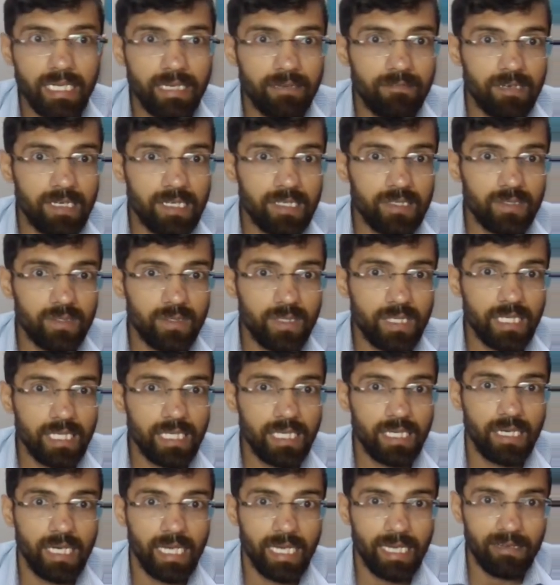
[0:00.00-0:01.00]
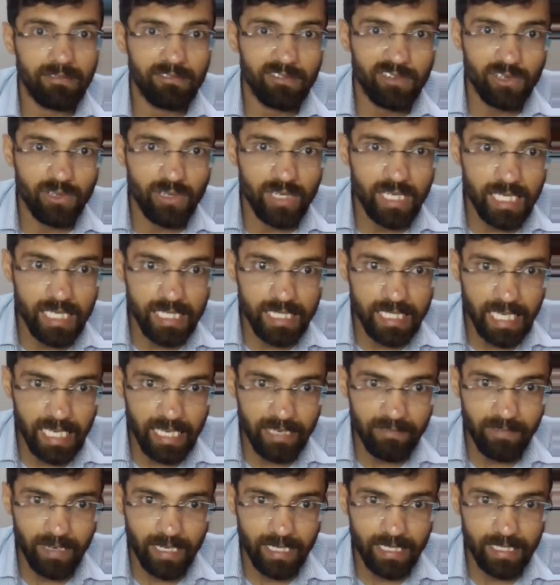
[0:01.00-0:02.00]
What is OA? OA is
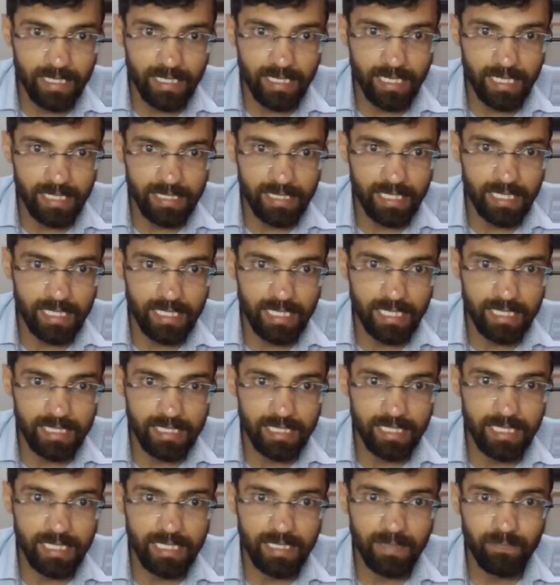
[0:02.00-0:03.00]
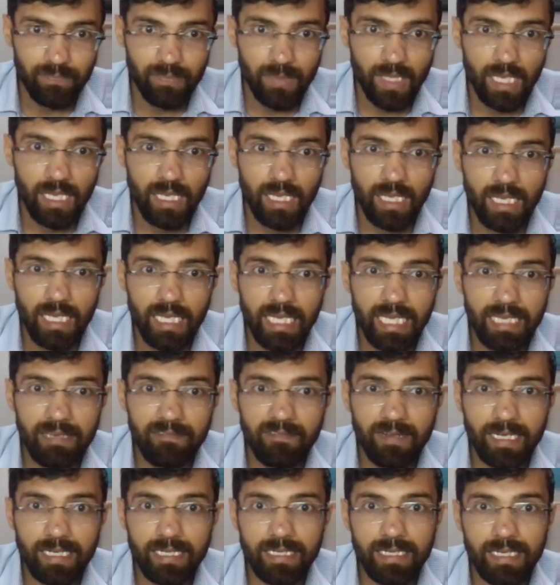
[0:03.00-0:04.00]
A vector. I think that's it. A
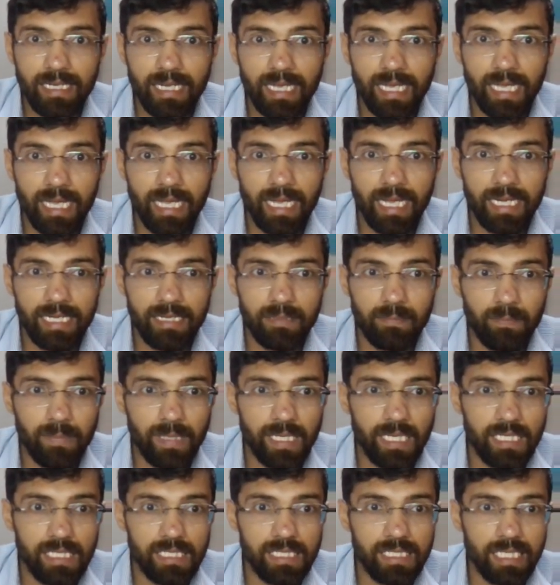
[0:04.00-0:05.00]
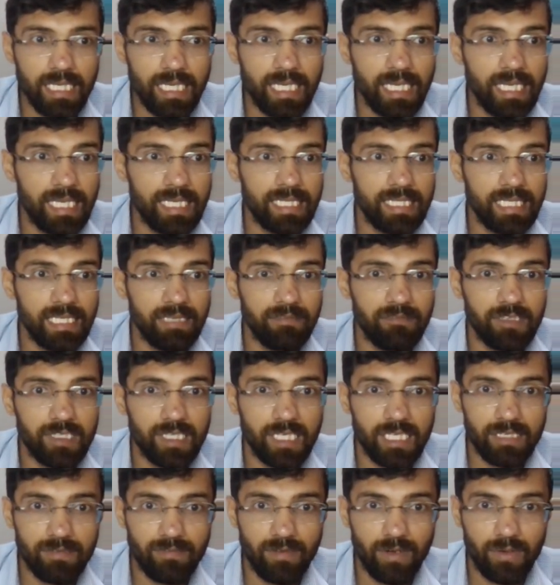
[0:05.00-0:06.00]
vector and plus AC we
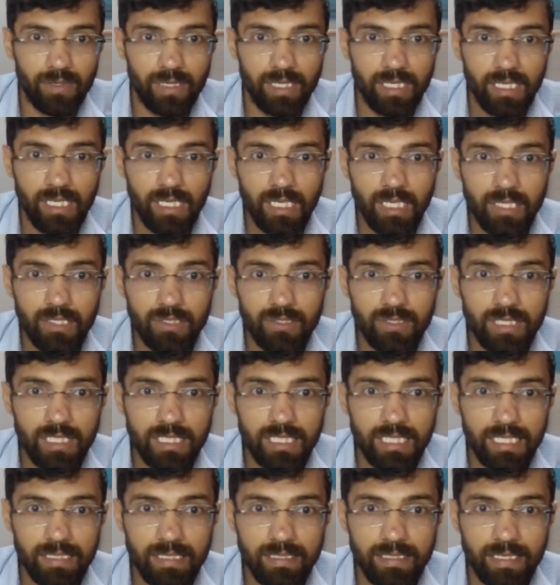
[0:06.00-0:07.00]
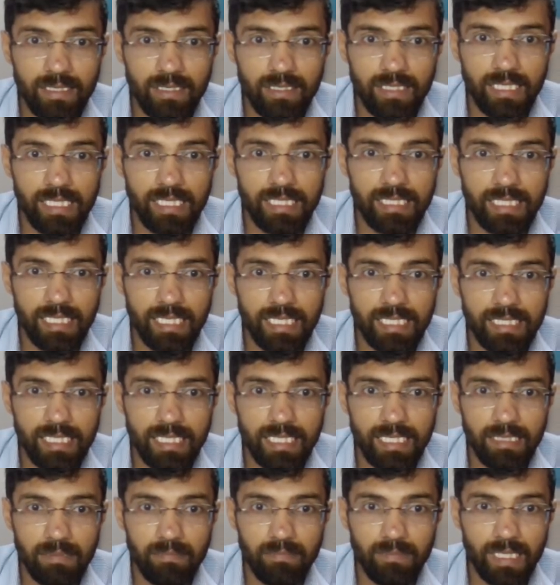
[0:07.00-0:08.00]
just found. So this is AC is
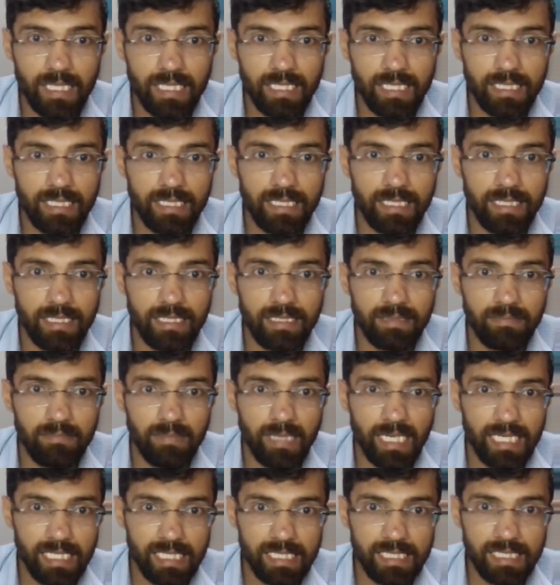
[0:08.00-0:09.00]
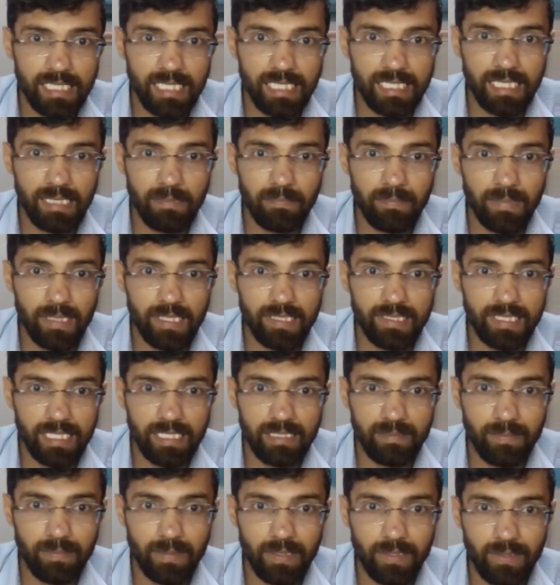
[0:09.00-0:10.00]
nothing but minus 6A plus
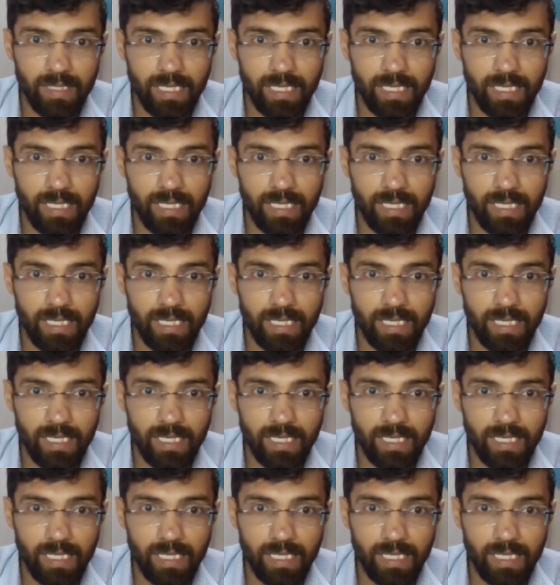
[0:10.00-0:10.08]
6B.